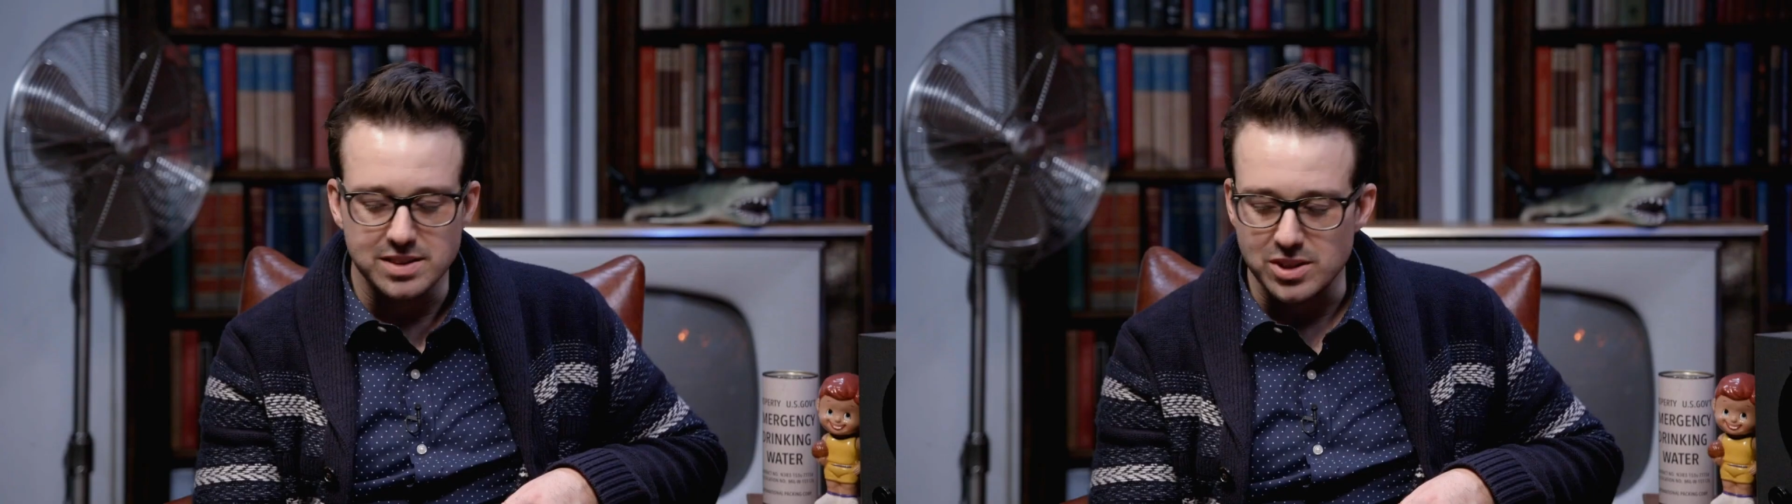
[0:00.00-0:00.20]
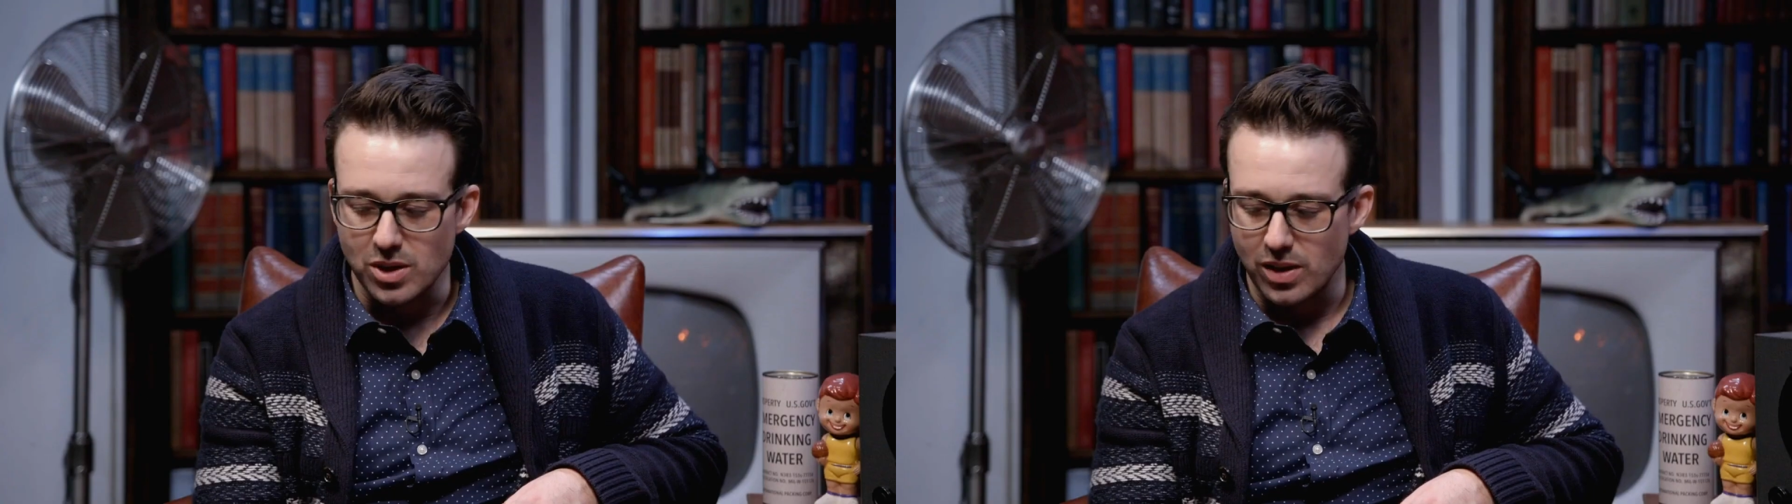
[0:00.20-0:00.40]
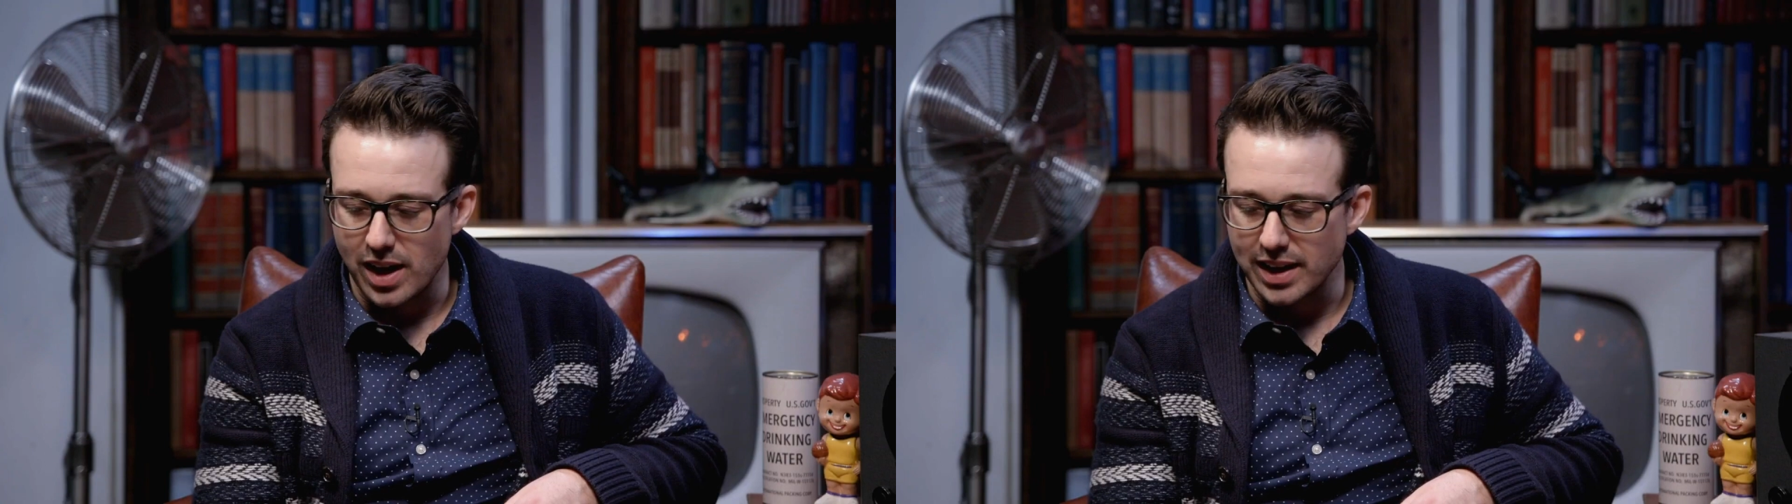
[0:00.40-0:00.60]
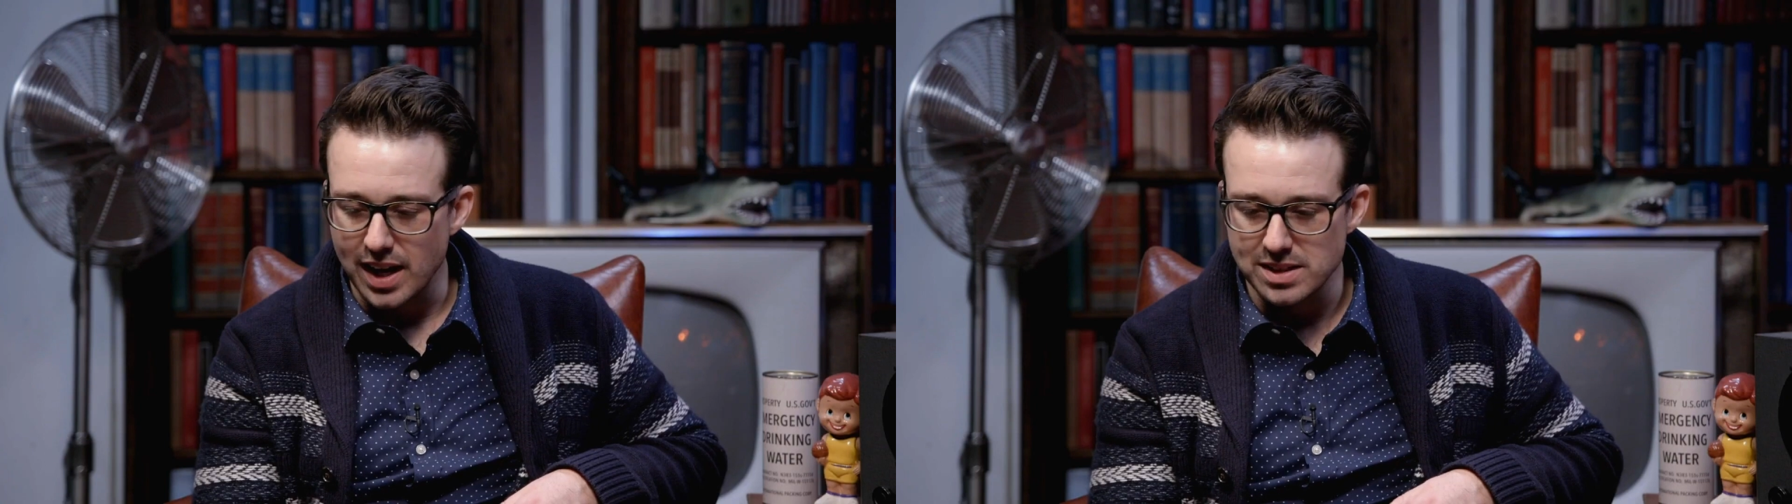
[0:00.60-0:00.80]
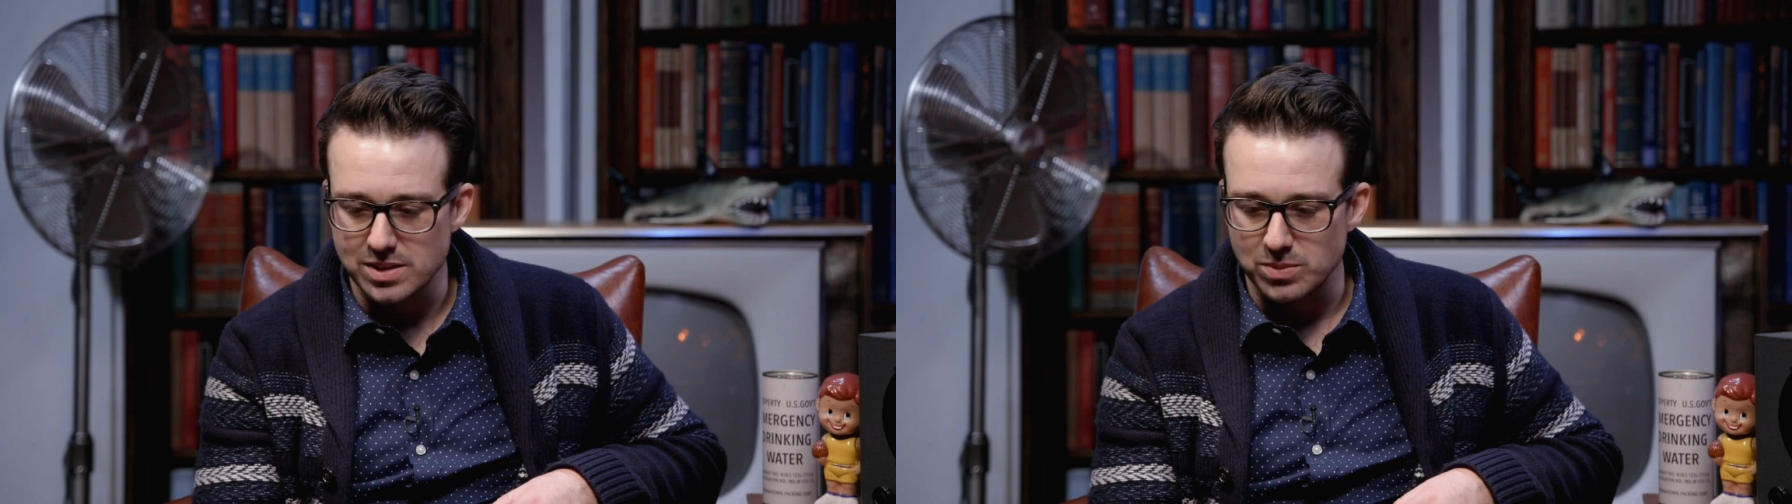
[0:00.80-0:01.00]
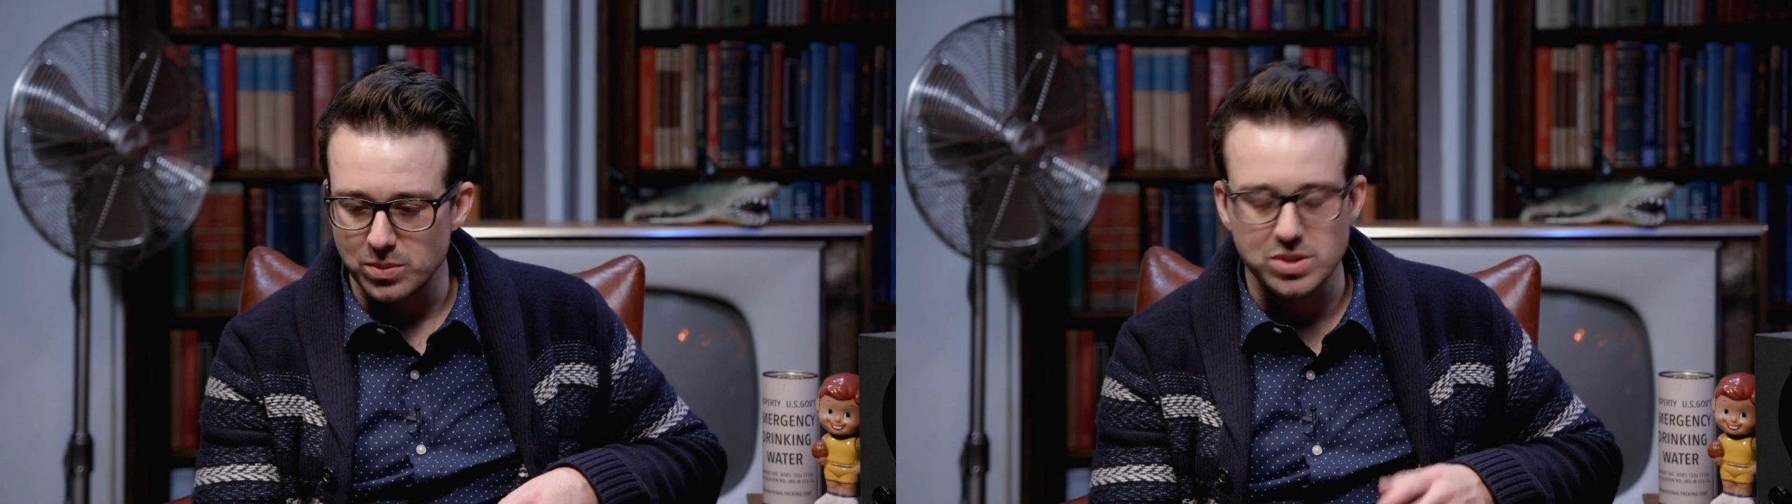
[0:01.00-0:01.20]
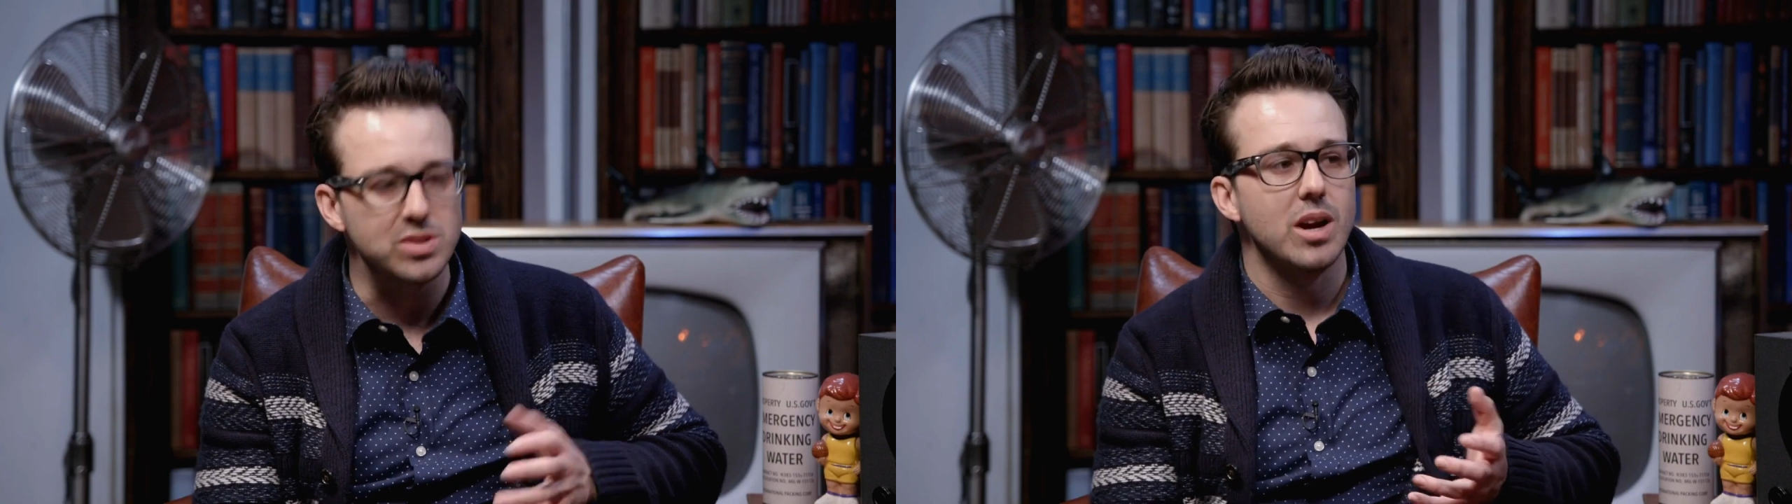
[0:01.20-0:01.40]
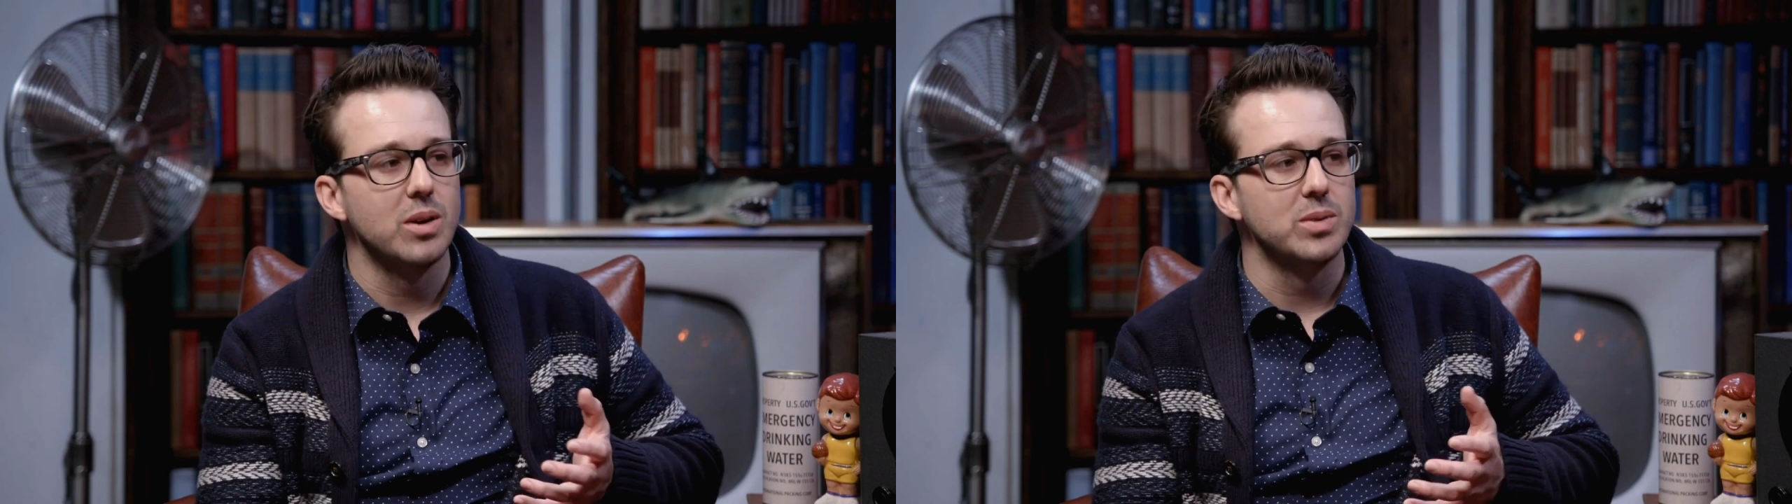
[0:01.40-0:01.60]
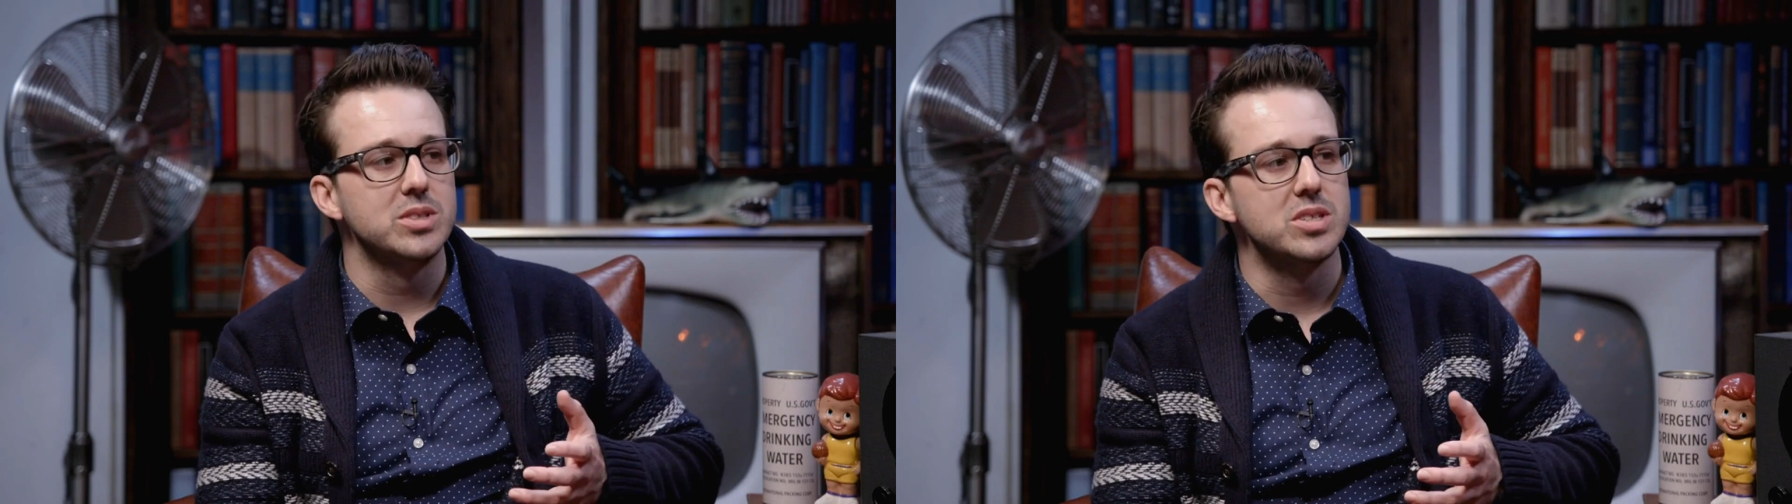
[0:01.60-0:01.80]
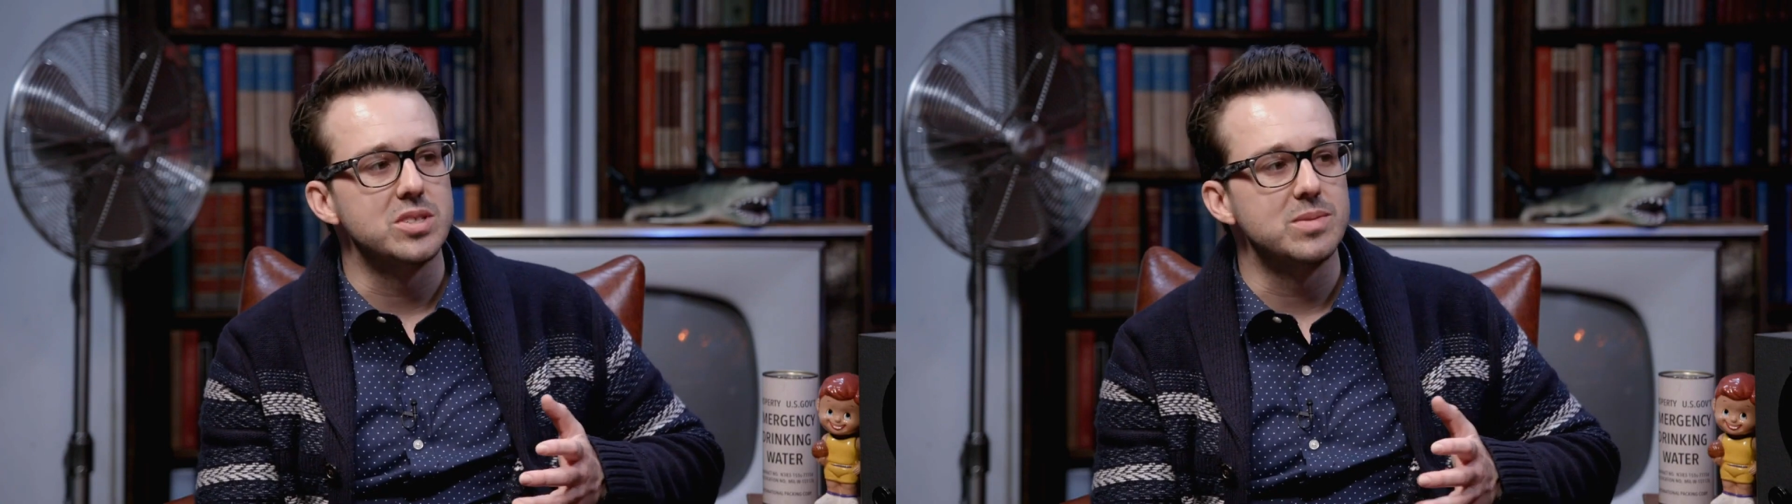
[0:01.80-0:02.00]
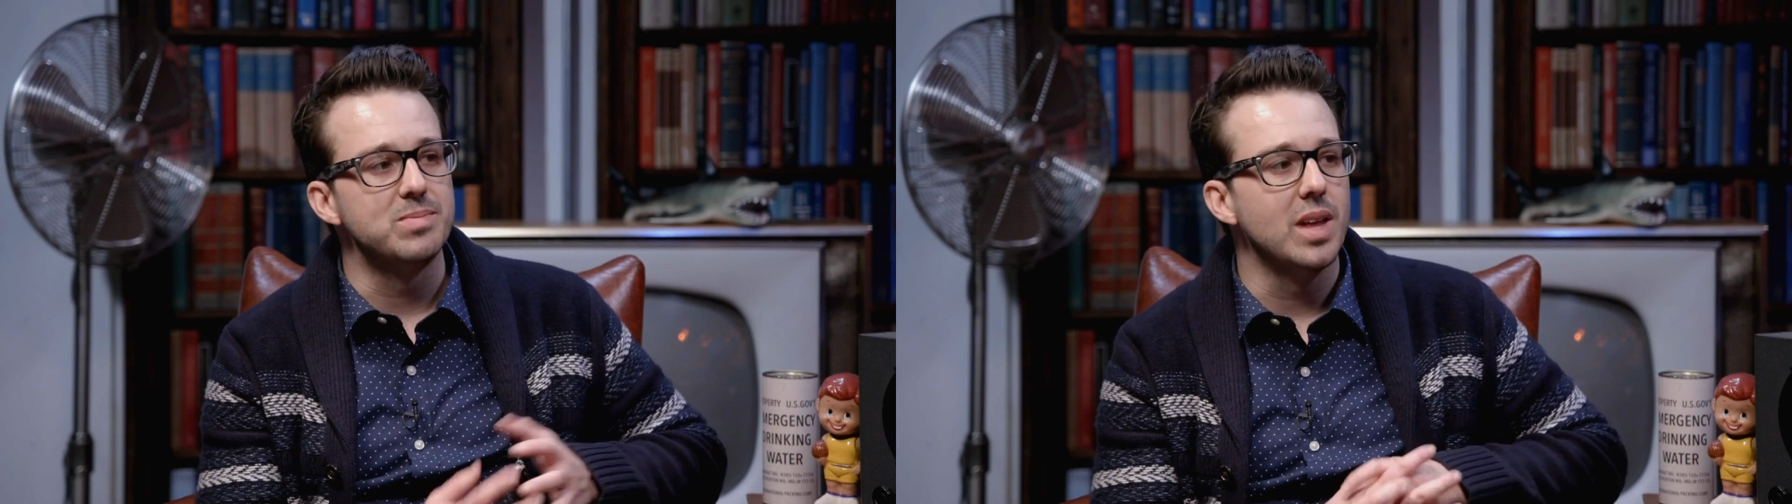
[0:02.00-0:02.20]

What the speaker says: So I guess we'll start with just